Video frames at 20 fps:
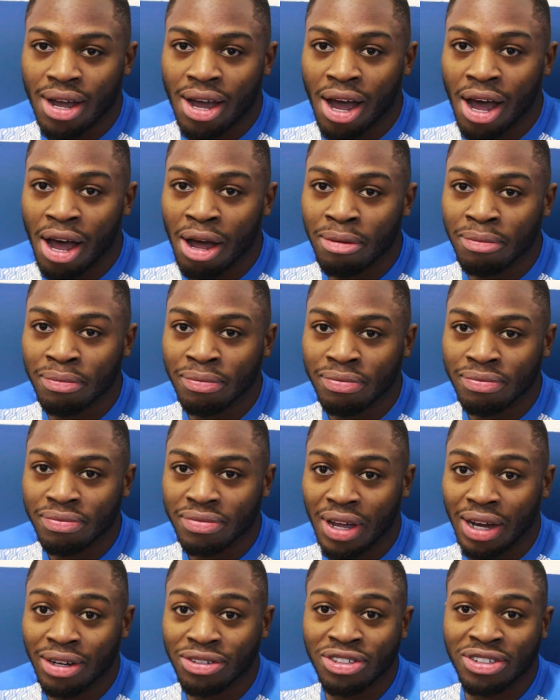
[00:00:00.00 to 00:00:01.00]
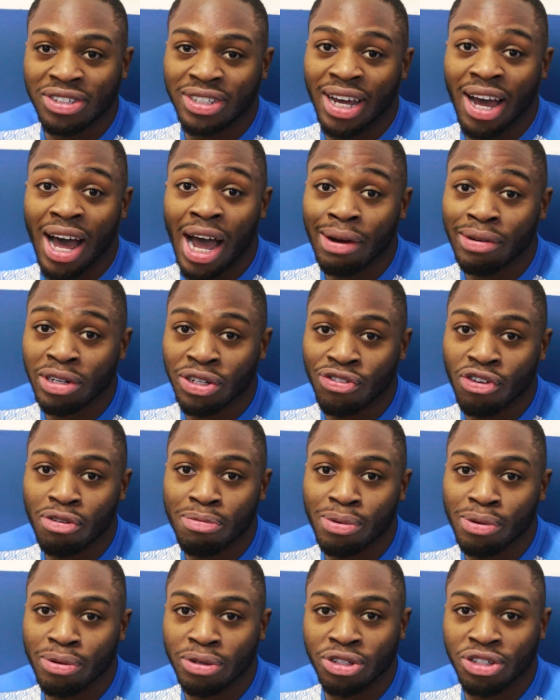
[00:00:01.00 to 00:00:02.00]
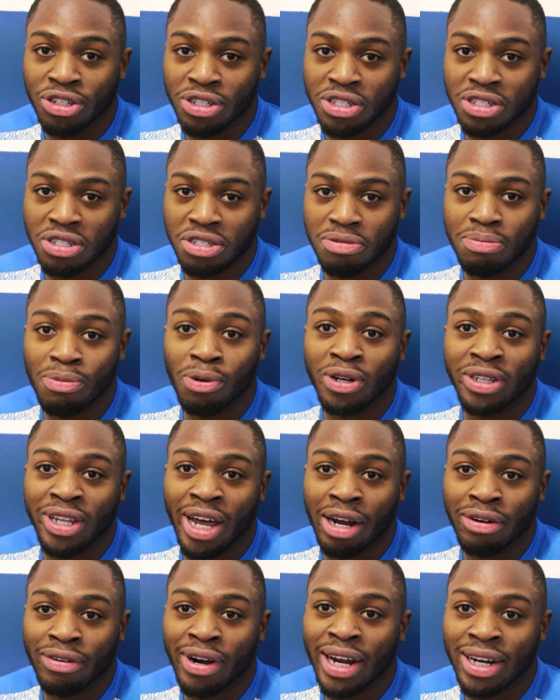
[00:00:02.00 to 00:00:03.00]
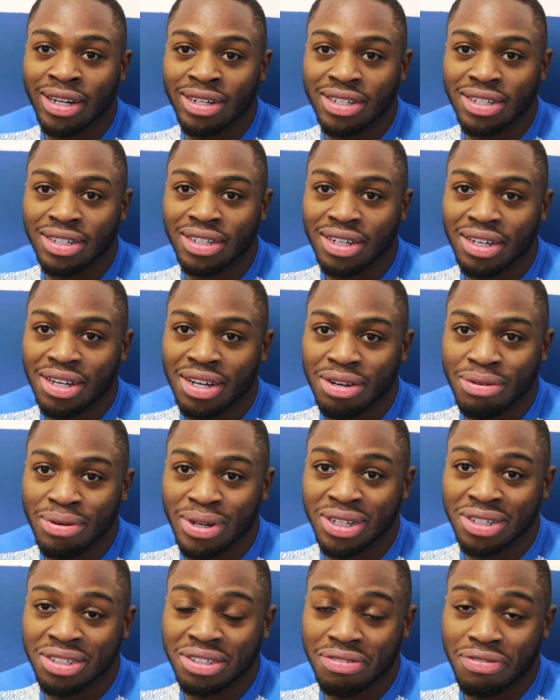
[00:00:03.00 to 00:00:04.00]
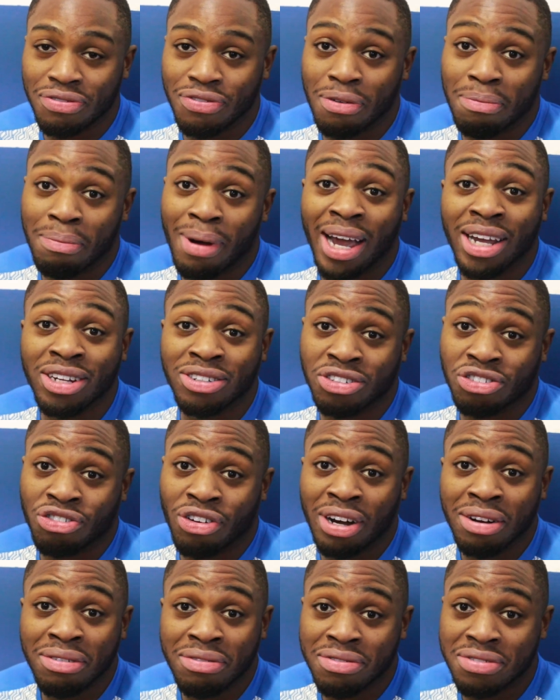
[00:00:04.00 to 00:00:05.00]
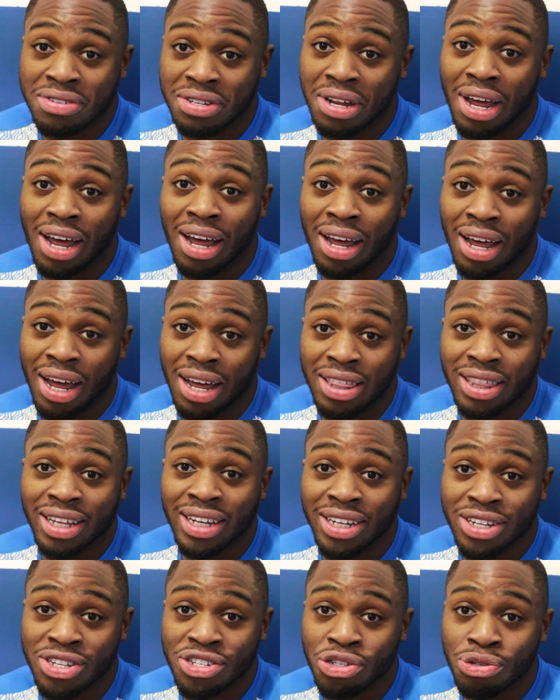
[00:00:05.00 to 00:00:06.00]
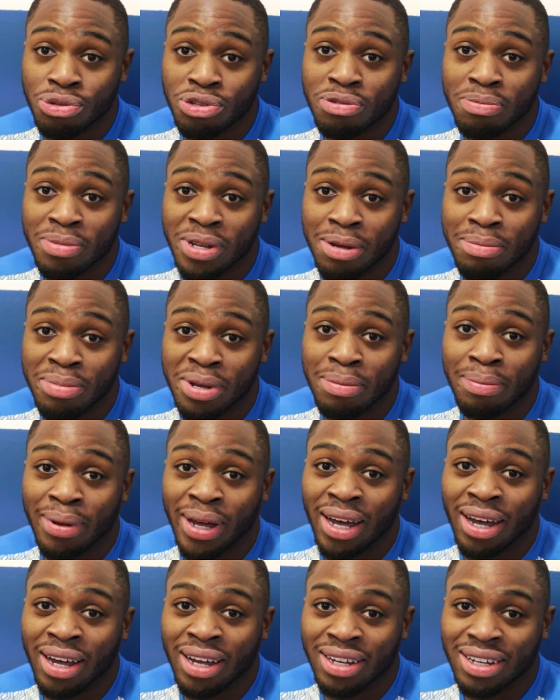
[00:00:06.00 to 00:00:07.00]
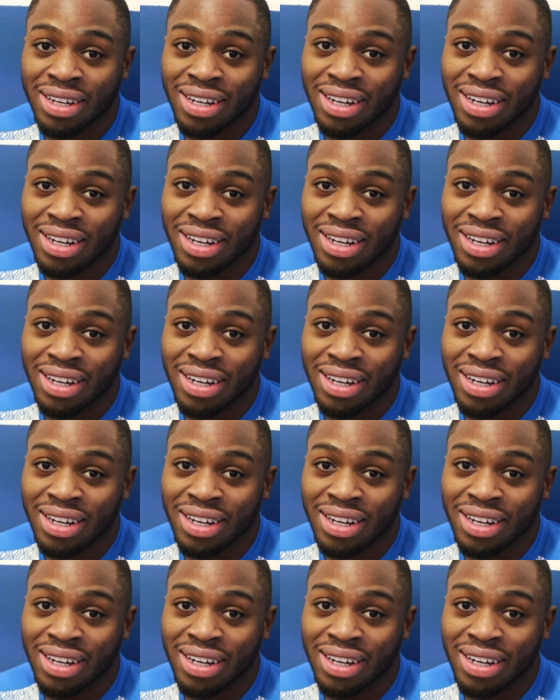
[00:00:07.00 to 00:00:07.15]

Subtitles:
I'd just say Irish football is just more direct, which for my strengths, I think it suits me a bit better.